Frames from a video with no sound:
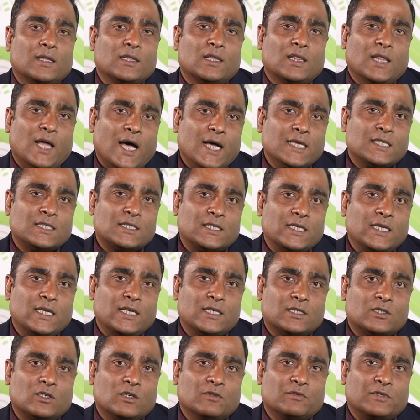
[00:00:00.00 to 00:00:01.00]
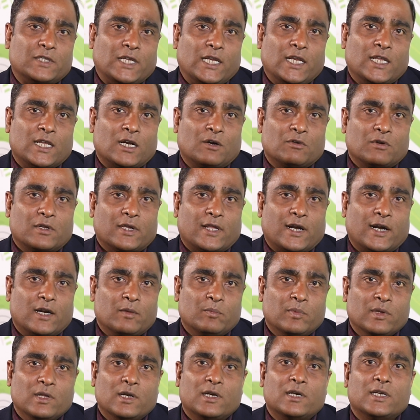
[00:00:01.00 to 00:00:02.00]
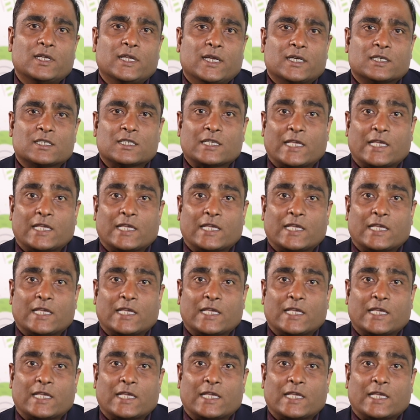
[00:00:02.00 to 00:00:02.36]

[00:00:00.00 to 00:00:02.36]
And last C is sort of really around credibility at